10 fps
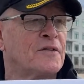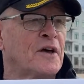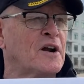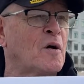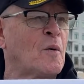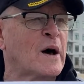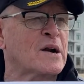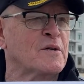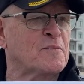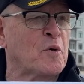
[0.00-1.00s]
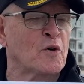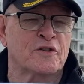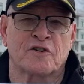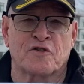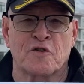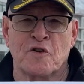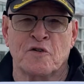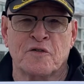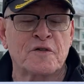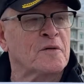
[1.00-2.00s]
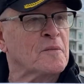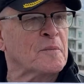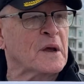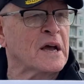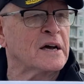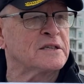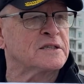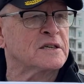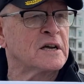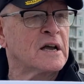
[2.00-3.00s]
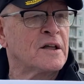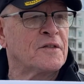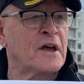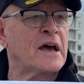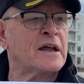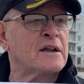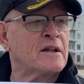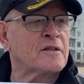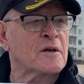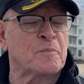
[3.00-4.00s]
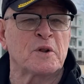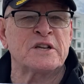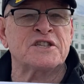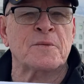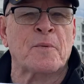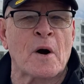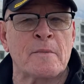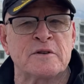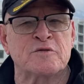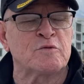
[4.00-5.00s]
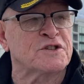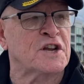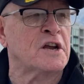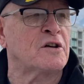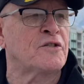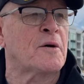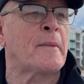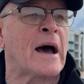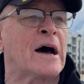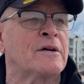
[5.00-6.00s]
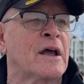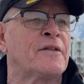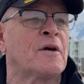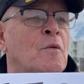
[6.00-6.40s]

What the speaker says: they don't want to report the truth because then the police departments will single them out and they